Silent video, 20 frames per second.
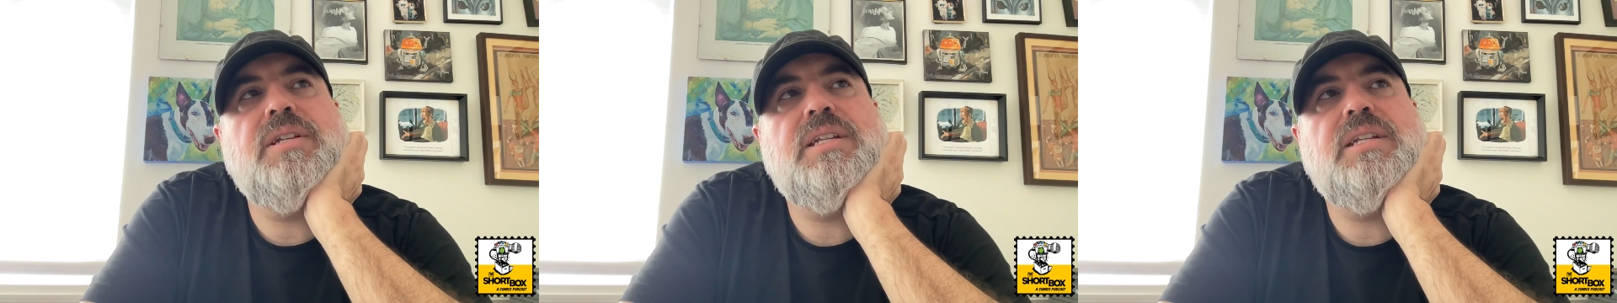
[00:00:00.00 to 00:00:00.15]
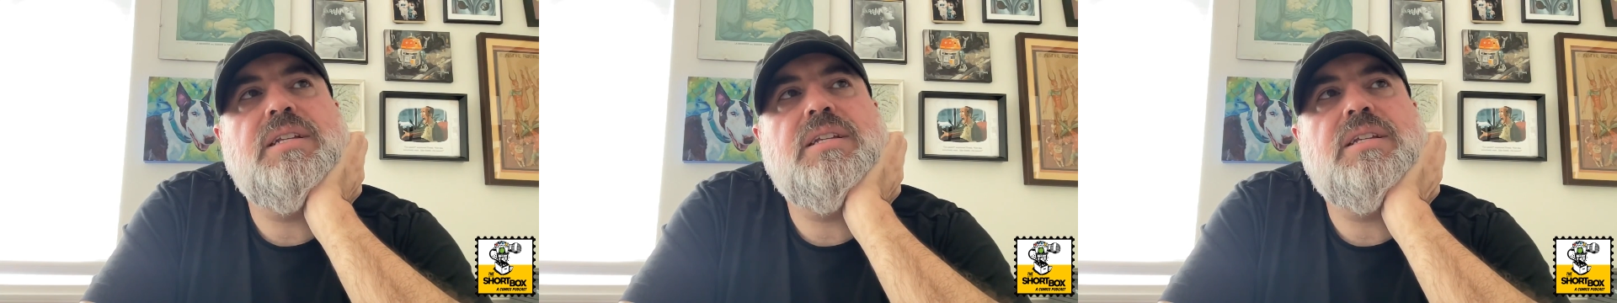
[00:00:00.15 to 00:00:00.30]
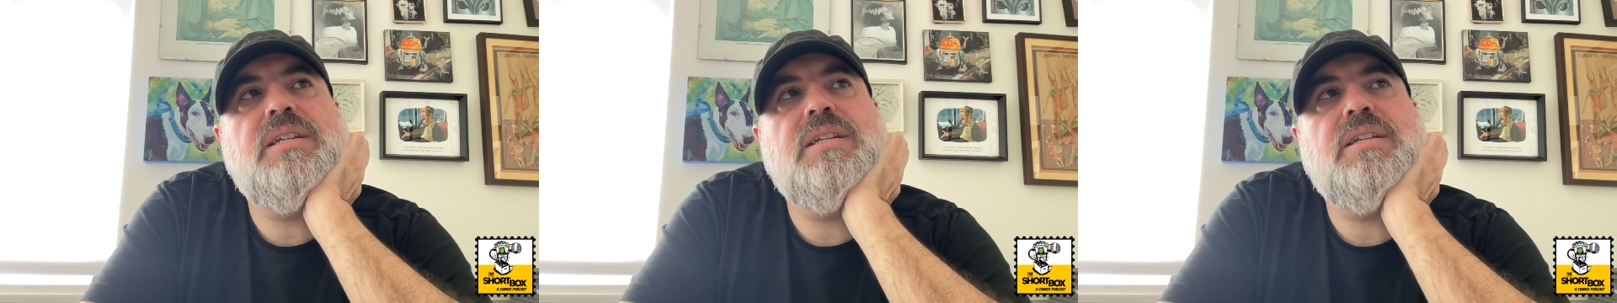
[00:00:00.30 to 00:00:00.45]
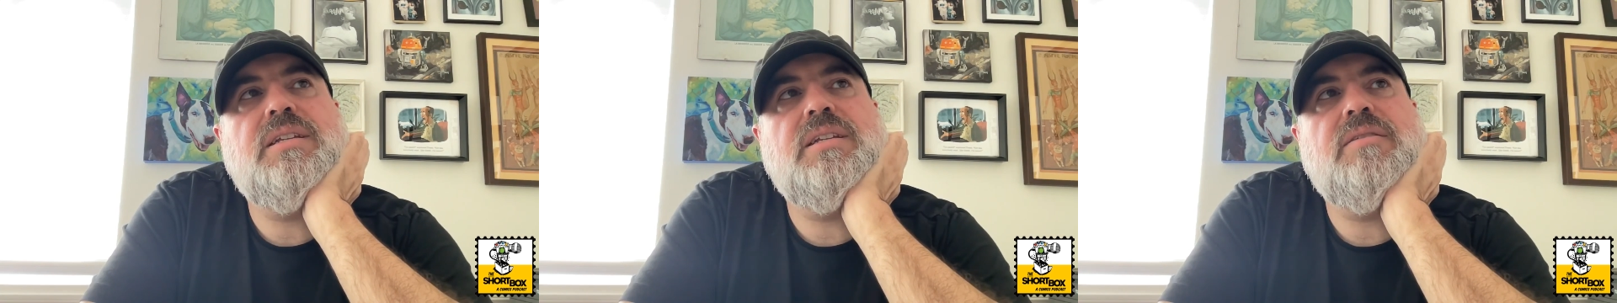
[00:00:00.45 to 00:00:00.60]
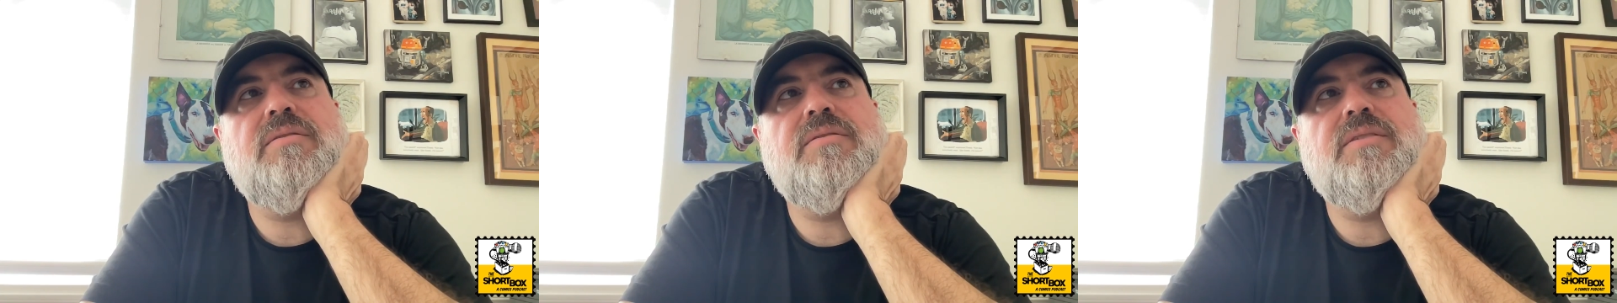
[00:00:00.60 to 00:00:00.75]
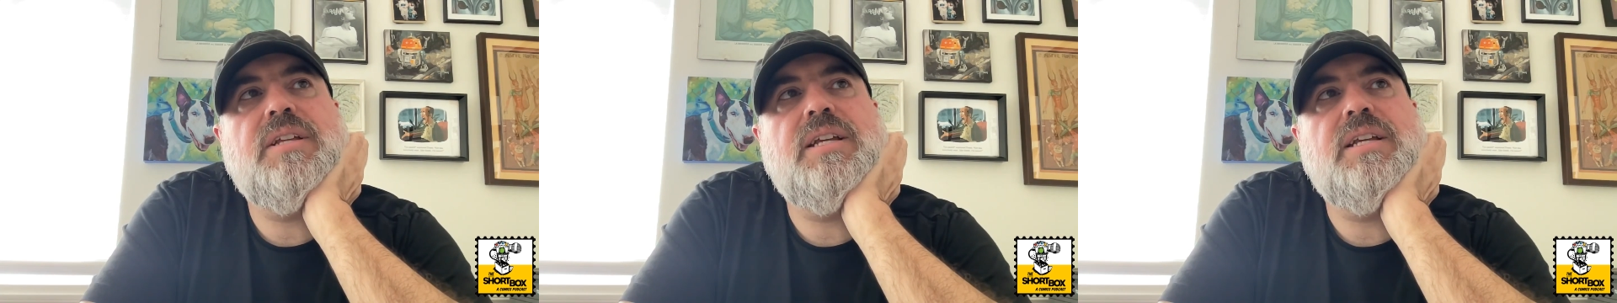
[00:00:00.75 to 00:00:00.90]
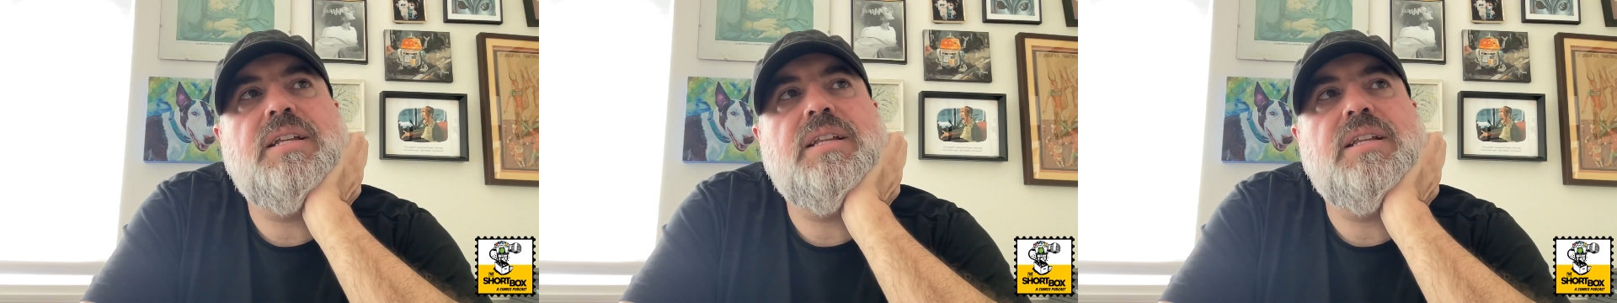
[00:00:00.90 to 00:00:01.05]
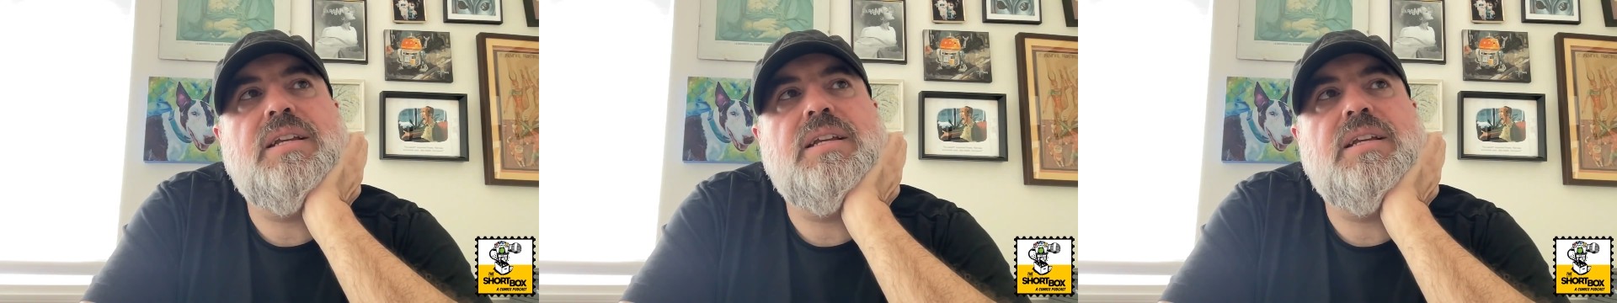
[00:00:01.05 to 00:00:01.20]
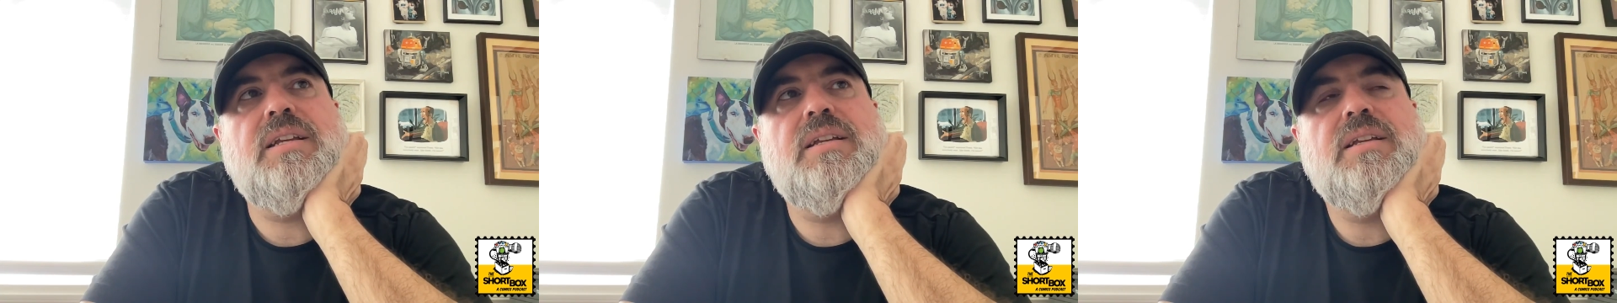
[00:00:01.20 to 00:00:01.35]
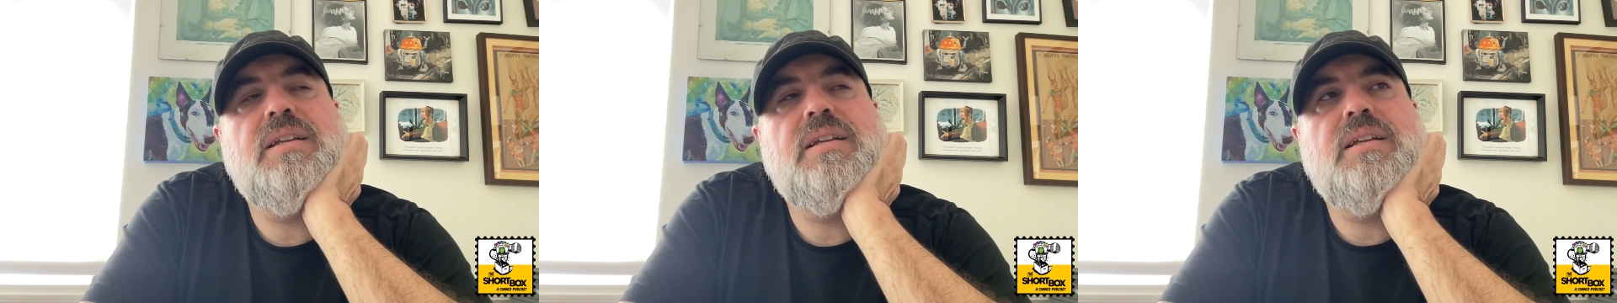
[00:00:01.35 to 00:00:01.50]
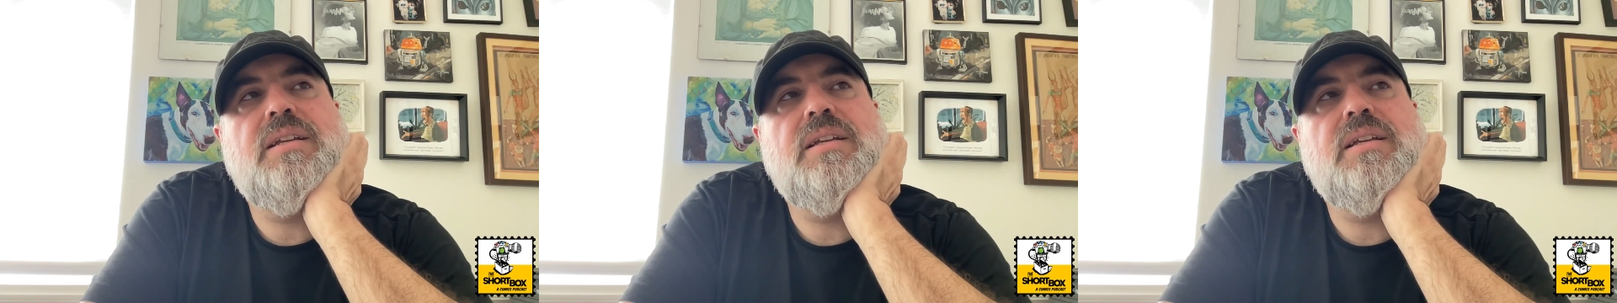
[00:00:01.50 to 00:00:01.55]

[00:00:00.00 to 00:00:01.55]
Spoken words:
and DC stuff lately,